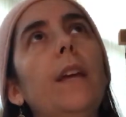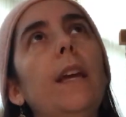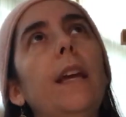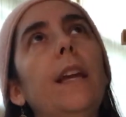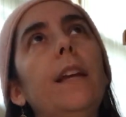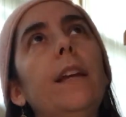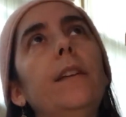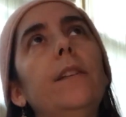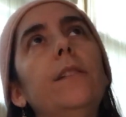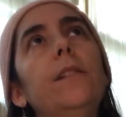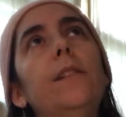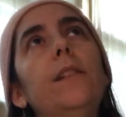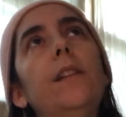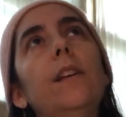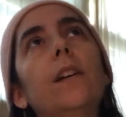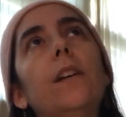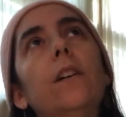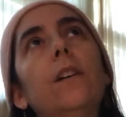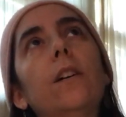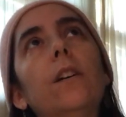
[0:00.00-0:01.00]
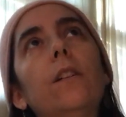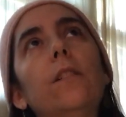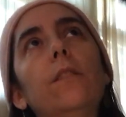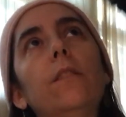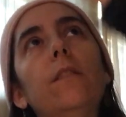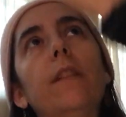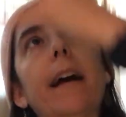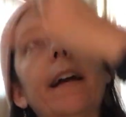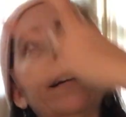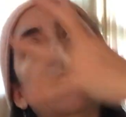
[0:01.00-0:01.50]
the
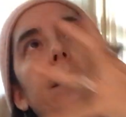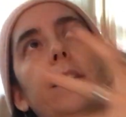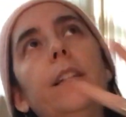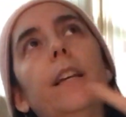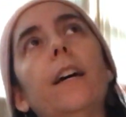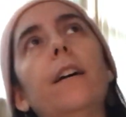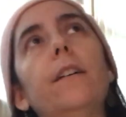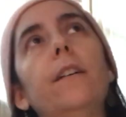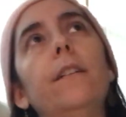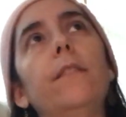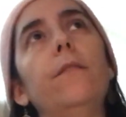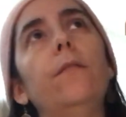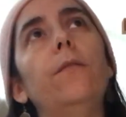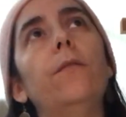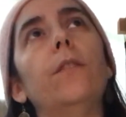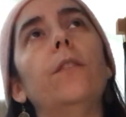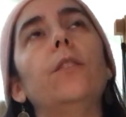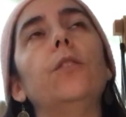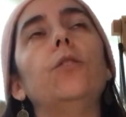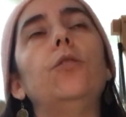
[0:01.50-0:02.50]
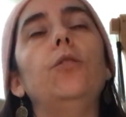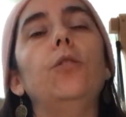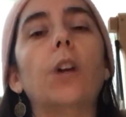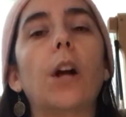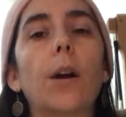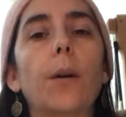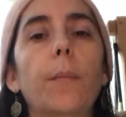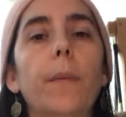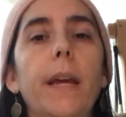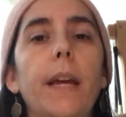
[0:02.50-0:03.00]
collective
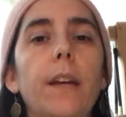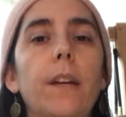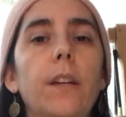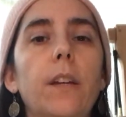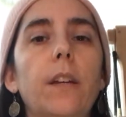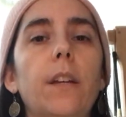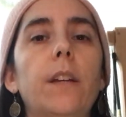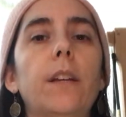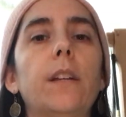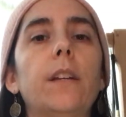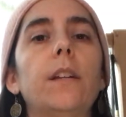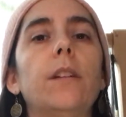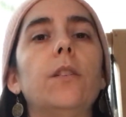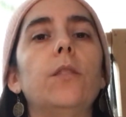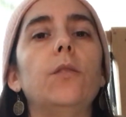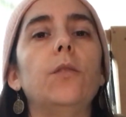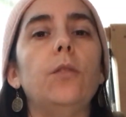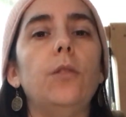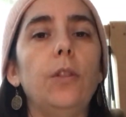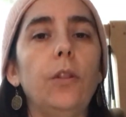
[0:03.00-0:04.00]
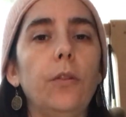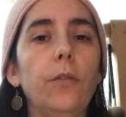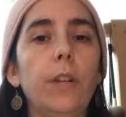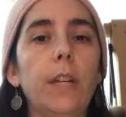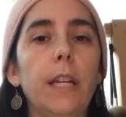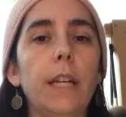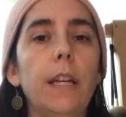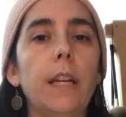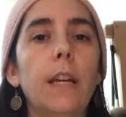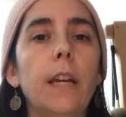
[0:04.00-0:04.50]
dharmic
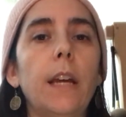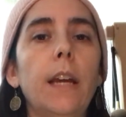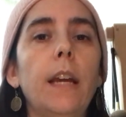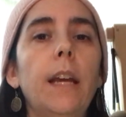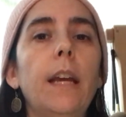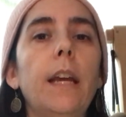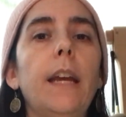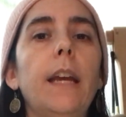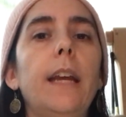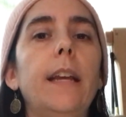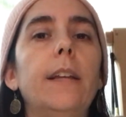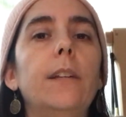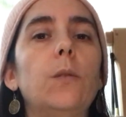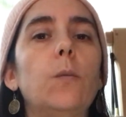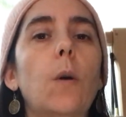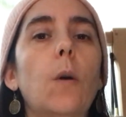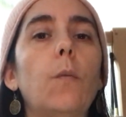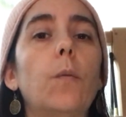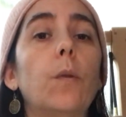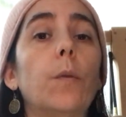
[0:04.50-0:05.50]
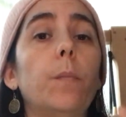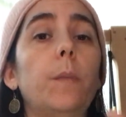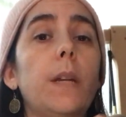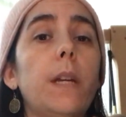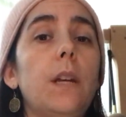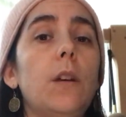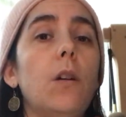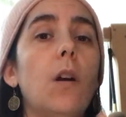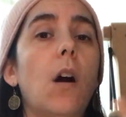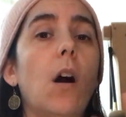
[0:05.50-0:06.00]
duty. It is what we're
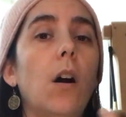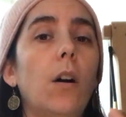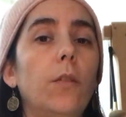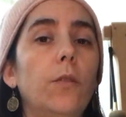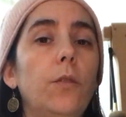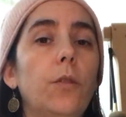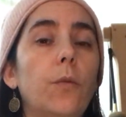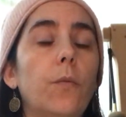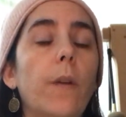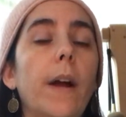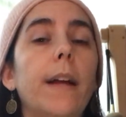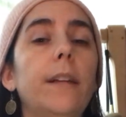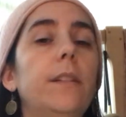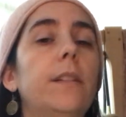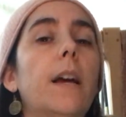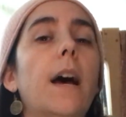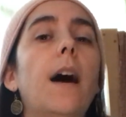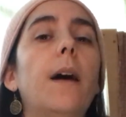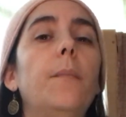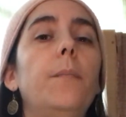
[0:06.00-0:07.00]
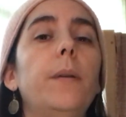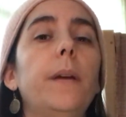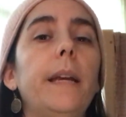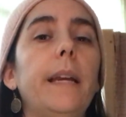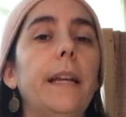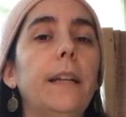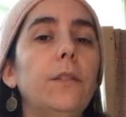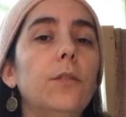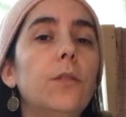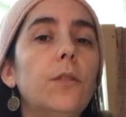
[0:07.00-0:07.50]
being called to rise up
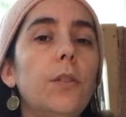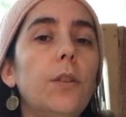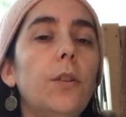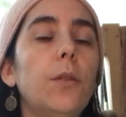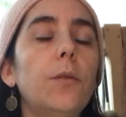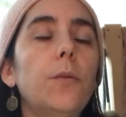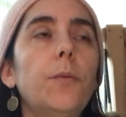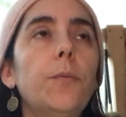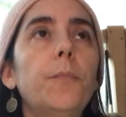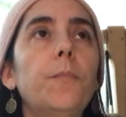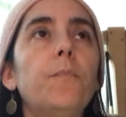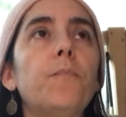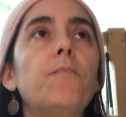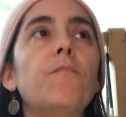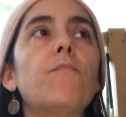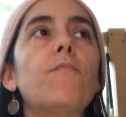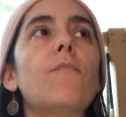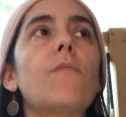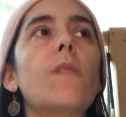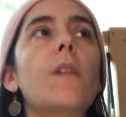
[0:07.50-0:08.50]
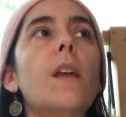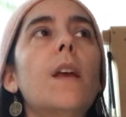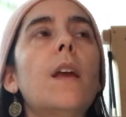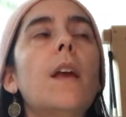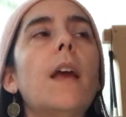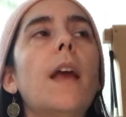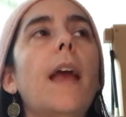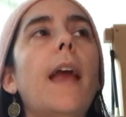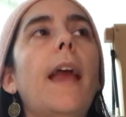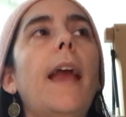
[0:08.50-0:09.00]
into.
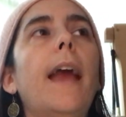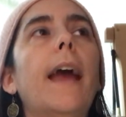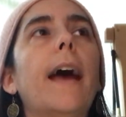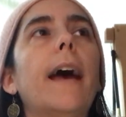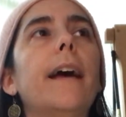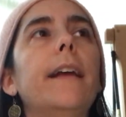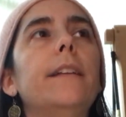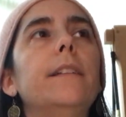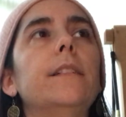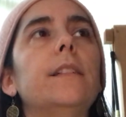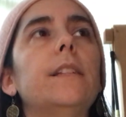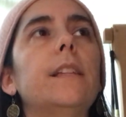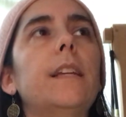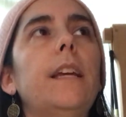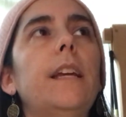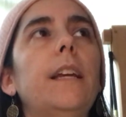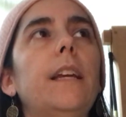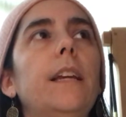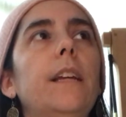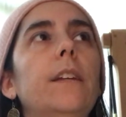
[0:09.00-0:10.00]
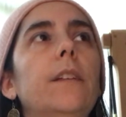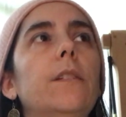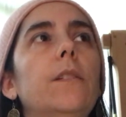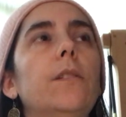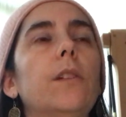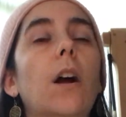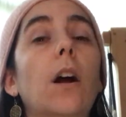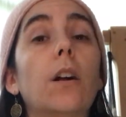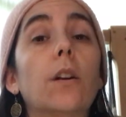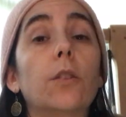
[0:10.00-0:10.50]
And it is
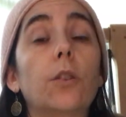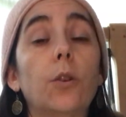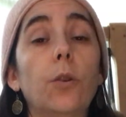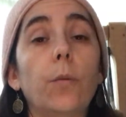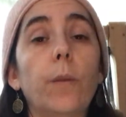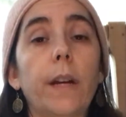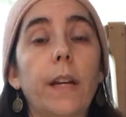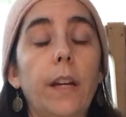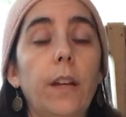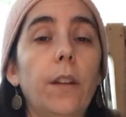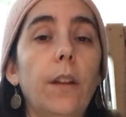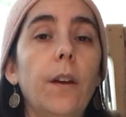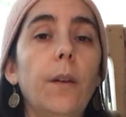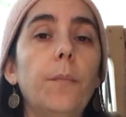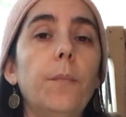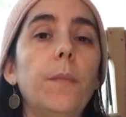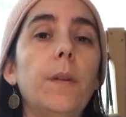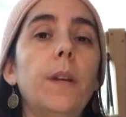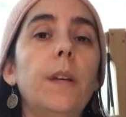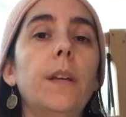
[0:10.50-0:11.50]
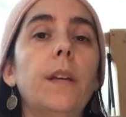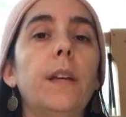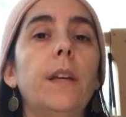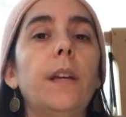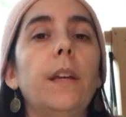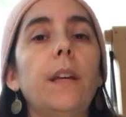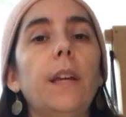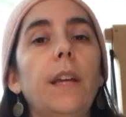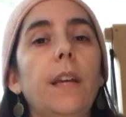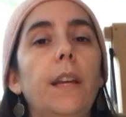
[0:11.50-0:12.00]
our curriculum.
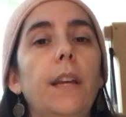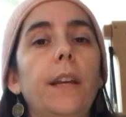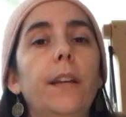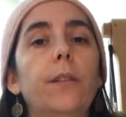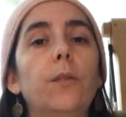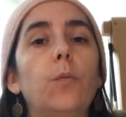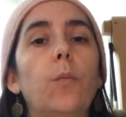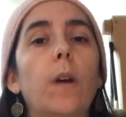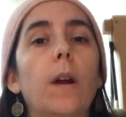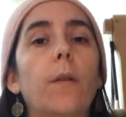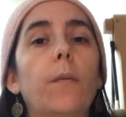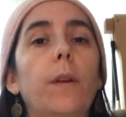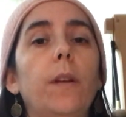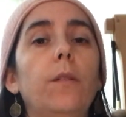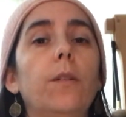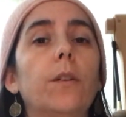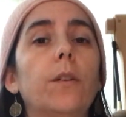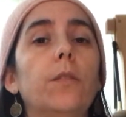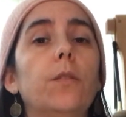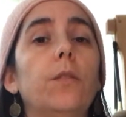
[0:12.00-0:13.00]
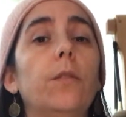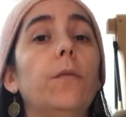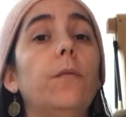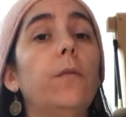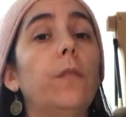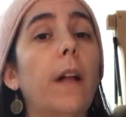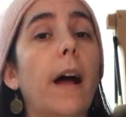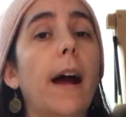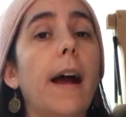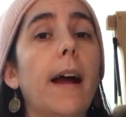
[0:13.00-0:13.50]
It is where we learn to
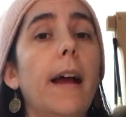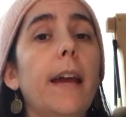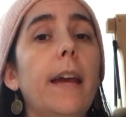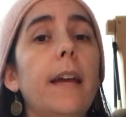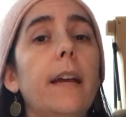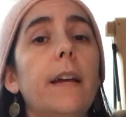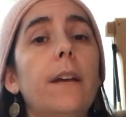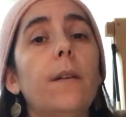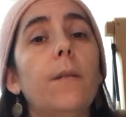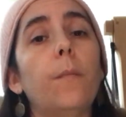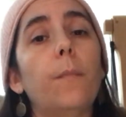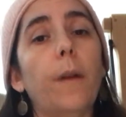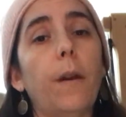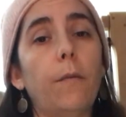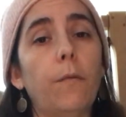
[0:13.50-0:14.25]
fly by